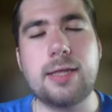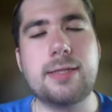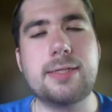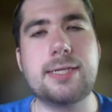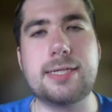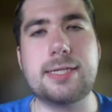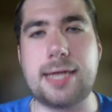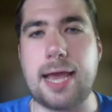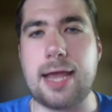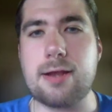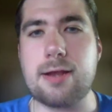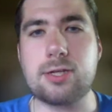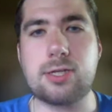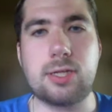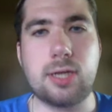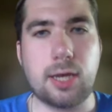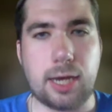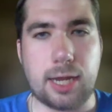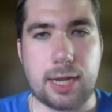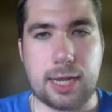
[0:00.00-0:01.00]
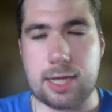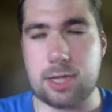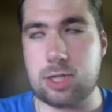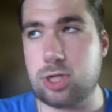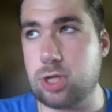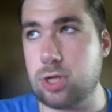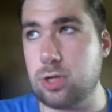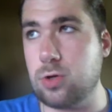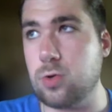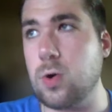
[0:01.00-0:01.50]
Today, you're still going to get
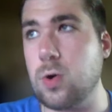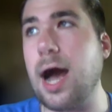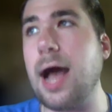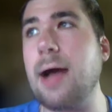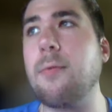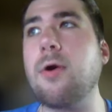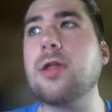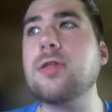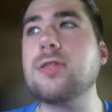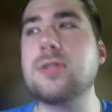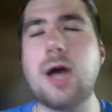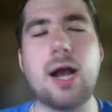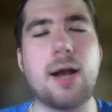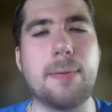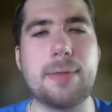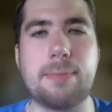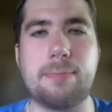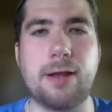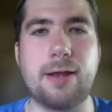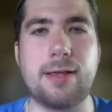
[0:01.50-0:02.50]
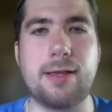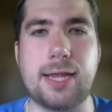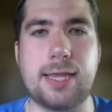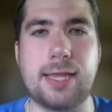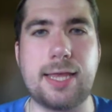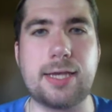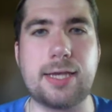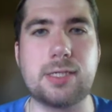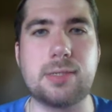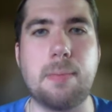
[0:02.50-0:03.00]
2. I want to talk about the player that I
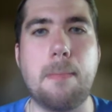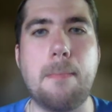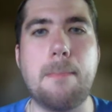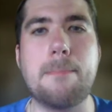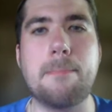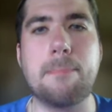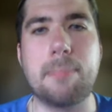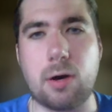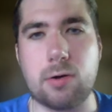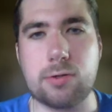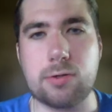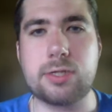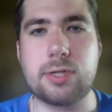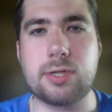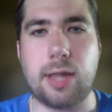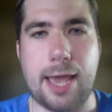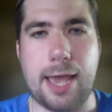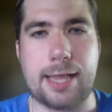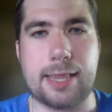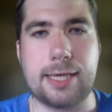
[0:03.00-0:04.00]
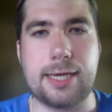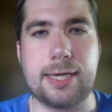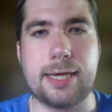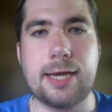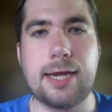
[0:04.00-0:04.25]
think is most likely